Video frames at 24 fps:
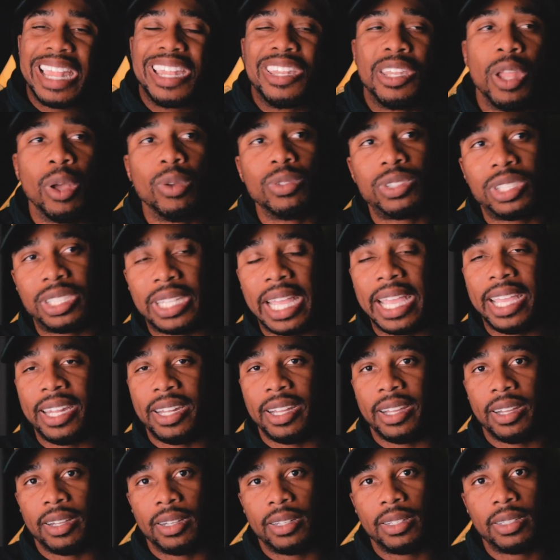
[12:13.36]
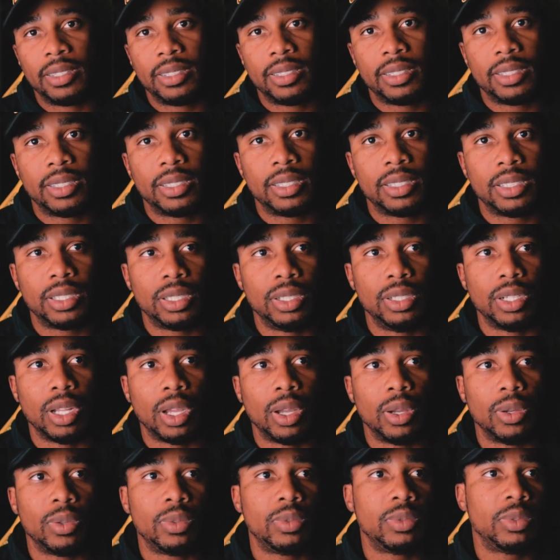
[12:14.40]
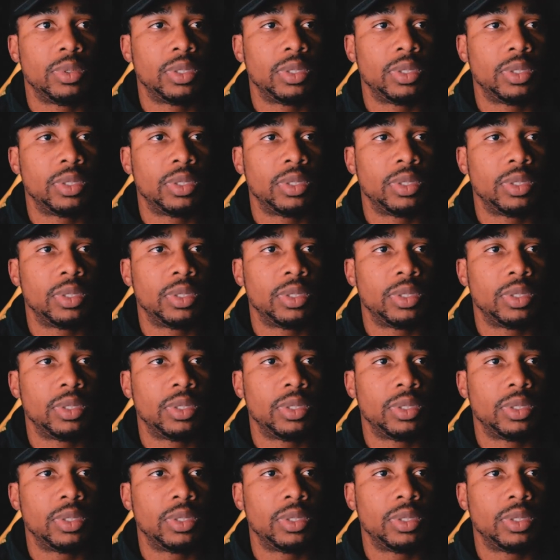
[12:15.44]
Don't stay there, you know.